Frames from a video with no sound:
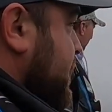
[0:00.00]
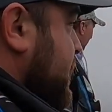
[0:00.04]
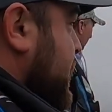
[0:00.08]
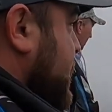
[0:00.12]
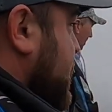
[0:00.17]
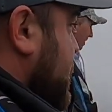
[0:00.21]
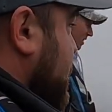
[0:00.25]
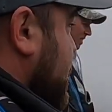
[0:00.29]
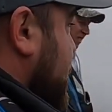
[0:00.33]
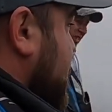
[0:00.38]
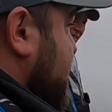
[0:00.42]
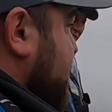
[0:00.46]
We got
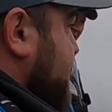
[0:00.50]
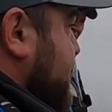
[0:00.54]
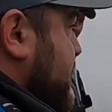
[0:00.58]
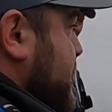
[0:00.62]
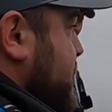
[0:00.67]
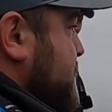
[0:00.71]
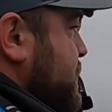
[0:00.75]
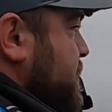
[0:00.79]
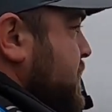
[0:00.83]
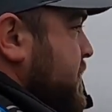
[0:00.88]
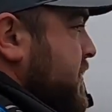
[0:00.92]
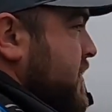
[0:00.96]
a lot of
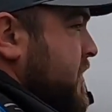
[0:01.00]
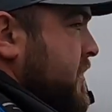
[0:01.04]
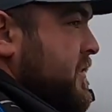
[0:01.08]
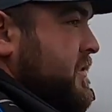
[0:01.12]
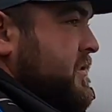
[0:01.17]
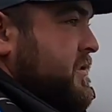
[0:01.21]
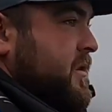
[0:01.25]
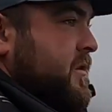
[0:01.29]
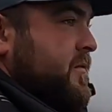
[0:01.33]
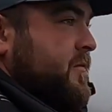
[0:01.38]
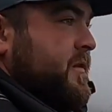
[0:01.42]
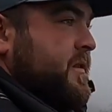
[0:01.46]
fish moving on the
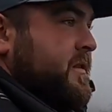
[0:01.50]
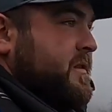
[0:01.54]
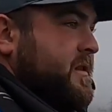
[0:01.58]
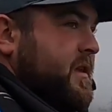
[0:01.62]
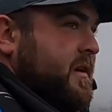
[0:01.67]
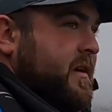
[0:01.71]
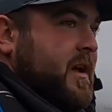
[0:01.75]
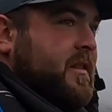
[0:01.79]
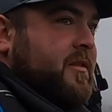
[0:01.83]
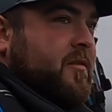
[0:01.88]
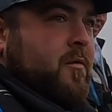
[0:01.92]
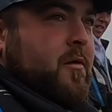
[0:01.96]
surface. They
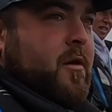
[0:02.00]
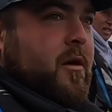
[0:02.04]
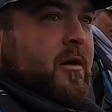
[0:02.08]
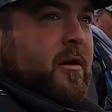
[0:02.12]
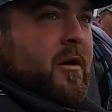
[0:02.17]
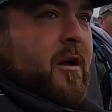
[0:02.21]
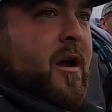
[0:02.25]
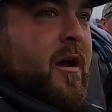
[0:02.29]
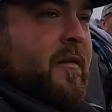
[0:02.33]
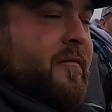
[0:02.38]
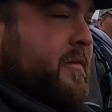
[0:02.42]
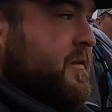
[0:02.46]
got the
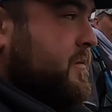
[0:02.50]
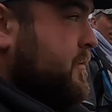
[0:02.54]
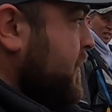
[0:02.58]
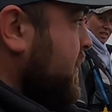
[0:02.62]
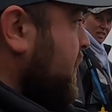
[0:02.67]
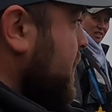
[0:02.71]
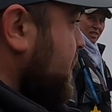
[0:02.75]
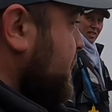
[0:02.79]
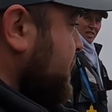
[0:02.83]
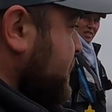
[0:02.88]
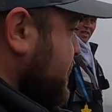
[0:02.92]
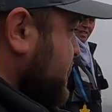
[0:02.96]
water off. It's been
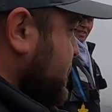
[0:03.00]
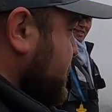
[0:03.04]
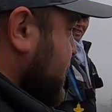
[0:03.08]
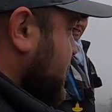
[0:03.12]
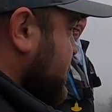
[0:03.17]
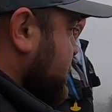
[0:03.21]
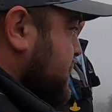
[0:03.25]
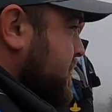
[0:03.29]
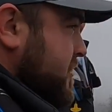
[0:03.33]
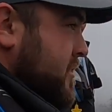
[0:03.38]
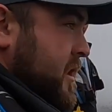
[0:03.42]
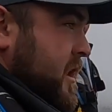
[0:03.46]
off since
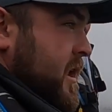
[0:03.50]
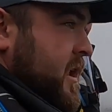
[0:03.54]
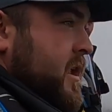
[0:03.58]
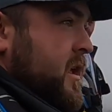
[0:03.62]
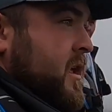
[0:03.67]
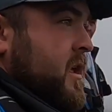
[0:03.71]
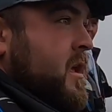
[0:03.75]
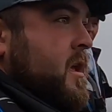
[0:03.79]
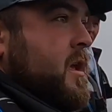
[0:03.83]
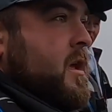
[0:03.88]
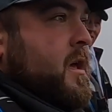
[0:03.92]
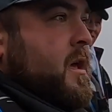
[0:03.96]
yesterday.
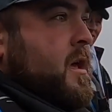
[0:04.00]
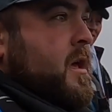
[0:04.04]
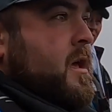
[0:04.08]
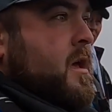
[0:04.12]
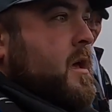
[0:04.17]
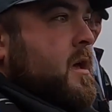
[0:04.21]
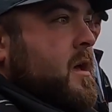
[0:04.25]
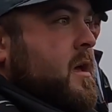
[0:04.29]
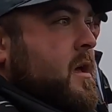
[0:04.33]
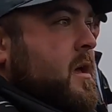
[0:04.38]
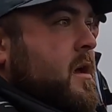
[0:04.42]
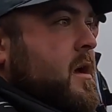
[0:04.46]

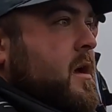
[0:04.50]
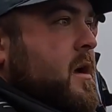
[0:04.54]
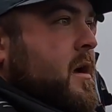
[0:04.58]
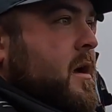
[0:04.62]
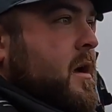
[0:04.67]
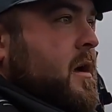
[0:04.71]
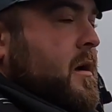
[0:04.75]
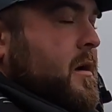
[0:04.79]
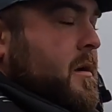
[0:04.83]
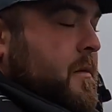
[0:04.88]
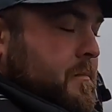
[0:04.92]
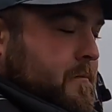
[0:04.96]

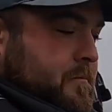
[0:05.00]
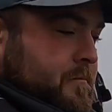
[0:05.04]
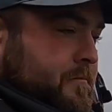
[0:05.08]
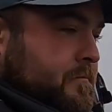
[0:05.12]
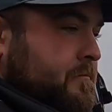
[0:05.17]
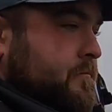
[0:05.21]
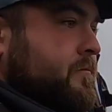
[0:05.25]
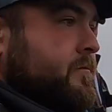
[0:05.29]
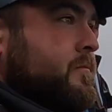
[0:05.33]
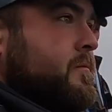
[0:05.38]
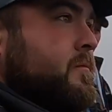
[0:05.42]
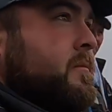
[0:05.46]
I'm
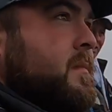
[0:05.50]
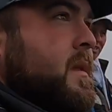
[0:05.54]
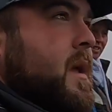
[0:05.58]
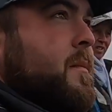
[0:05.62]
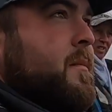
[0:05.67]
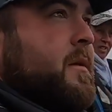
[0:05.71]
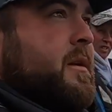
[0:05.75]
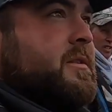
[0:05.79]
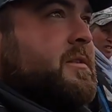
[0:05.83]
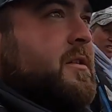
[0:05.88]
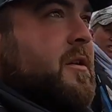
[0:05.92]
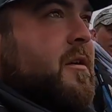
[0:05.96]

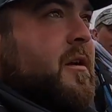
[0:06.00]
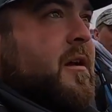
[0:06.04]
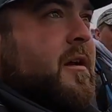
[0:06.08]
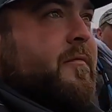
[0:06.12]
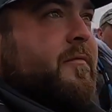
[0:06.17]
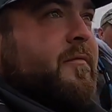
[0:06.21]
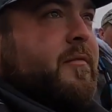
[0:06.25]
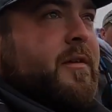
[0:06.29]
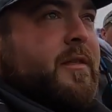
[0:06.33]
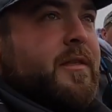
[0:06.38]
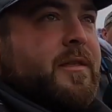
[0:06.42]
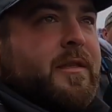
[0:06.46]
going to start
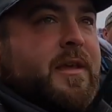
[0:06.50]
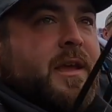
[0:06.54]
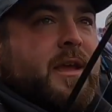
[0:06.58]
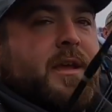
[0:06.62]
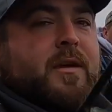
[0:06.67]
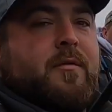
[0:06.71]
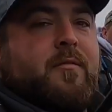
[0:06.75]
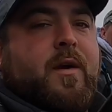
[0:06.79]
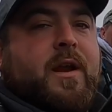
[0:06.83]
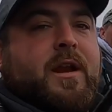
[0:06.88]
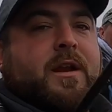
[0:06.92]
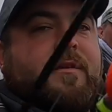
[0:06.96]
off with a
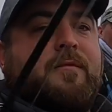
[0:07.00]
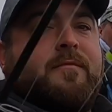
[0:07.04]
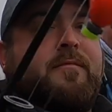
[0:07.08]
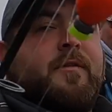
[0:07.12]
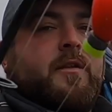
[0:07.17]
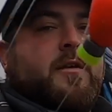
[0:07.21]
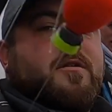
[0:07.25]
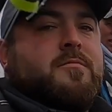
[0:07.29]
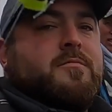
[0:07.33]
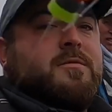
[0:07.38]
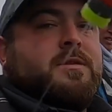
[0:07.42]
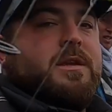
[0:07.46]
weighted
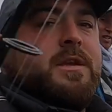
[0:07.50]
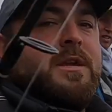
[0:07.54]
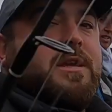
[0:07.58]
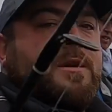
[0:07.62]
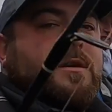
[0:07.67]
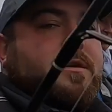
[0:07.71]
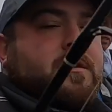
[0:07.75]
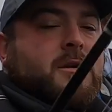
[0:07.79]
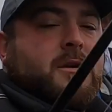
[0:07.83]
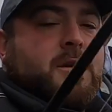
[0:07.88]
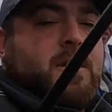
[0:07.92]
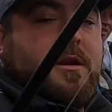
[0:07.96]
float
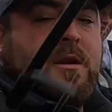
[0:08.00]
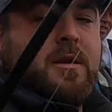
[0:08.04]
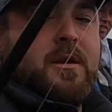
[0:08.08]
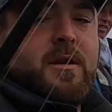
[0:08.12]
here.